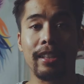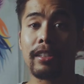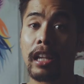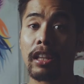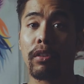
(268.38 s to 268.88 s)

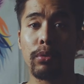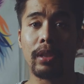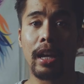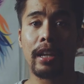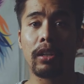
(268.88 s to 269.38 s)
Instead of
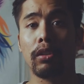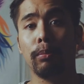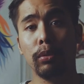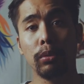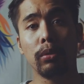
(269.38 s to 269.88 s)
relying on the
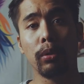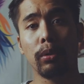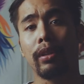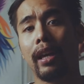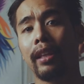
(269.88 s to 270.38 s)

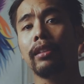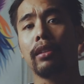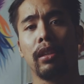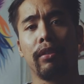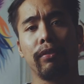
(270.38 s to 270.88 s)
Bluetooth
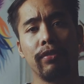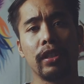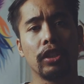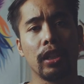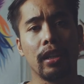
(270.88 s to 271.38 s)
anti-theft
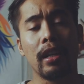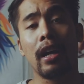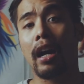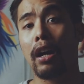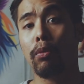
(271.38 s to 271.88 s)
feature,
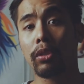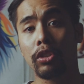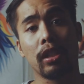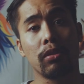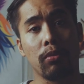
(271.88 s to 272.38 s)
I would
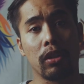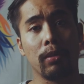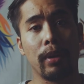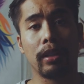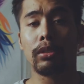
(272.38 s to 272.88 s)
just
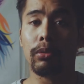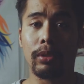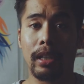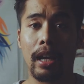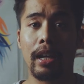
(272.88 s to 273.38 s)
recommend to
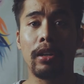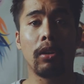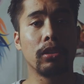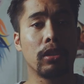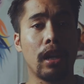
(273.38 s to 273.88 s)
rely
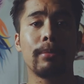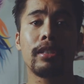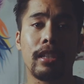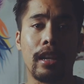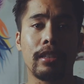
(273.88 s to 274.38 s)
on your common
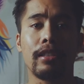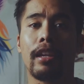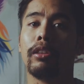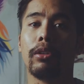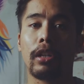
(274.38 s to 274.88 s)
sense
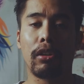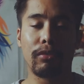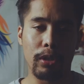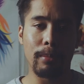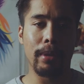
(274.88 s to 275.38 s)
and look out
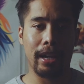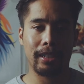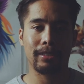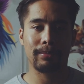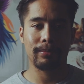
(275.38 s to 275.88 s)
for your
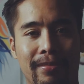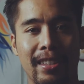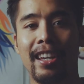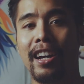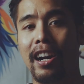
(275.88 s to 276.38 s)
bag.
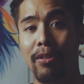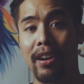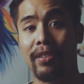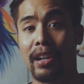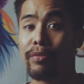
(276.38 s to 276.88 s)

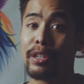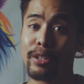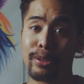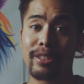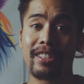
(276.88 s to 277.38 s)
However, if you
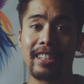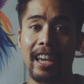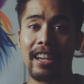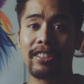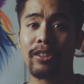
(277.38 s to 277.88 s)
use this
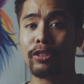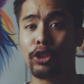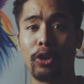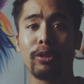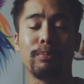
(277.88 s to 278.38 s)
case on a
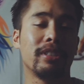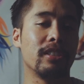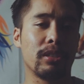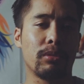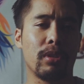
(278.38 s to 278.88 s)
short
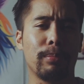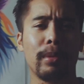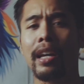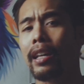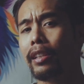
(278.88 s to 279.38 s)
business trip,
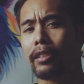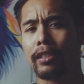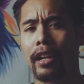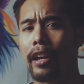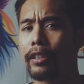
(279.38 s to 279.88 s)
let's
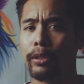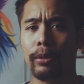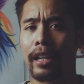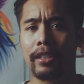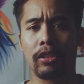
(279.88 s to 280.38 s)
say
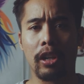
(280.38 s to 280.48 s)
2 days